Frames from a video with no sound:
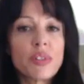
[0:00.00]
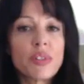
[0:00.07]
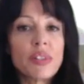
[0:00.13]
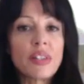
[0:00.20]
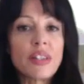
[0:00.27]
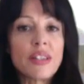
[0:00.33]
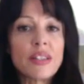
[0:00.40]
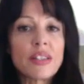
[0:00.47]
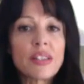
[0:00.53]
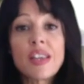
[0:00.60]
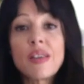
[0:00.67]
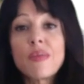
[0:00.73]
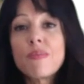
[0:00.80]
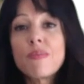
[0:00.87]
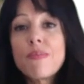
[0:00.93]
cities,
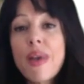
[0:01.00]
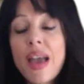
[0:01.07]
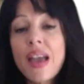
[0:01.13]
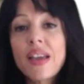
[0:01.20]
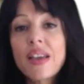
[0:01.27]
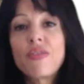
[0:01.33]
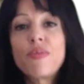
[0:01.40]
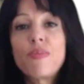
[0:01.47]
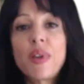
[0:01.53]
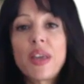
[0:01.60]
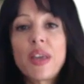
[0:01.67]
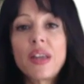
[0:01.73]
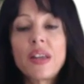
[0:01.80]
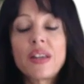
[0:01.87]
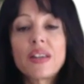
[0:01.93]
he may have
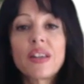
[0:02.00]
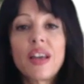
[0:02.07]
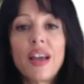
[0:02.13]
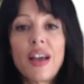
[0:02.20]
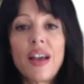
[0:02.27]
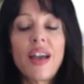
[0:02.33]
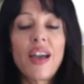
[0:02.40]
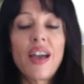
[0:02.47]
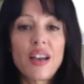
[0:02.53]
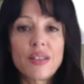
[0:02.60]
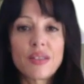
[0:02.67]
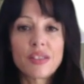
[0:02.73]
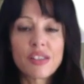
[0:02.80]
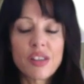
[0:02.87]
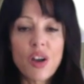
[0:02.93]
been a
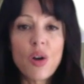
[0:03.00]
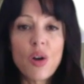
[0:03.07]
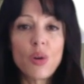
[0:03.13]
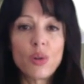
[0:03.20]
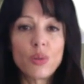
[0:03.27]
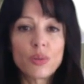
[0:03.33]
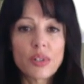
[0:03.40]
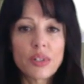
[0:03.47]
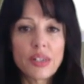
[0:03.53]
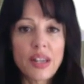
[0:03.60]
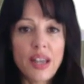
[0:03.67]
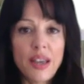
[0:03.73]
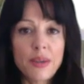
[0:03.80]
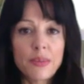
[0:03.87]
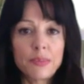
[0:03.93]
household
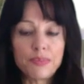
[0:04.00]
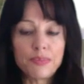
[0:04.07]
name.